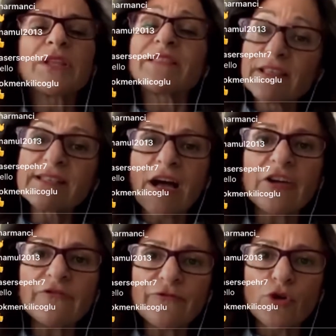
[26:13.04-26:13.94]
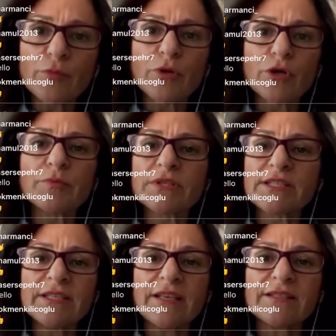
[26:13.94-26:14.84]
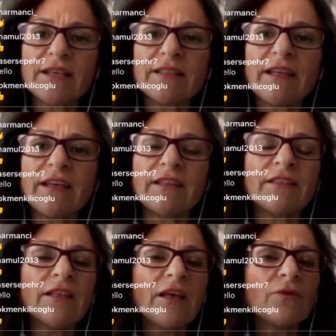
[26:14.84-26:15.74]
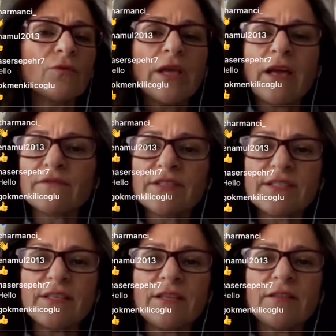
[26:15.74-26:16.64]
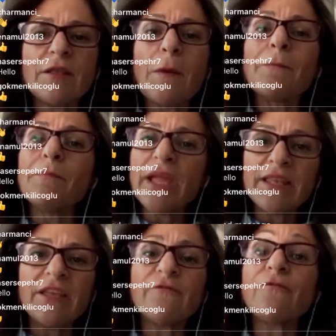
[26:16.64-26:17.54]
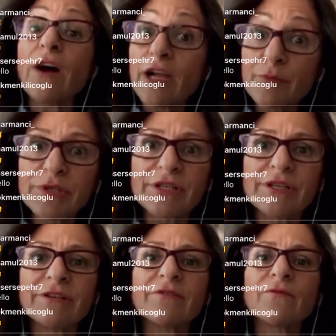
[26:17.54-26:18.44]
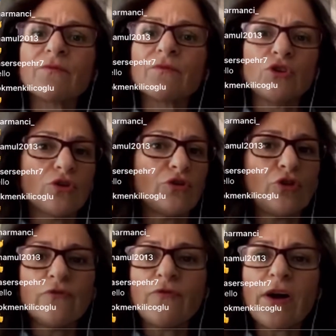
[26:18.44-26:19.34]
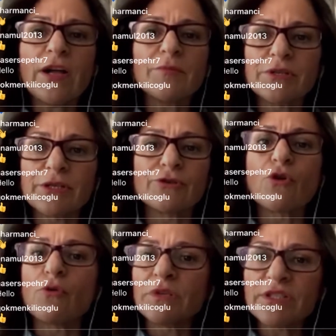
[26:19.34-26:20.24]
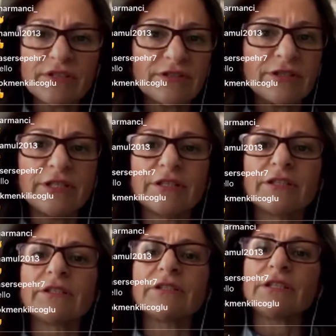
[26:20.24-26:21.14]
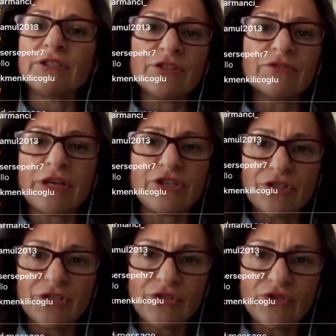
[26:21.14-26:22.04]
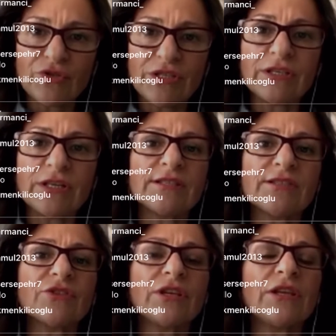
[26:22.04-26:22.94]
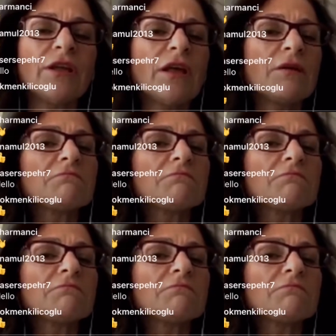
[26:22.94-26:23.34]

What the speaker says: But designed for purpose, yes. And then we have seen many fiber, you know, new fiber, raw material integration into the industry,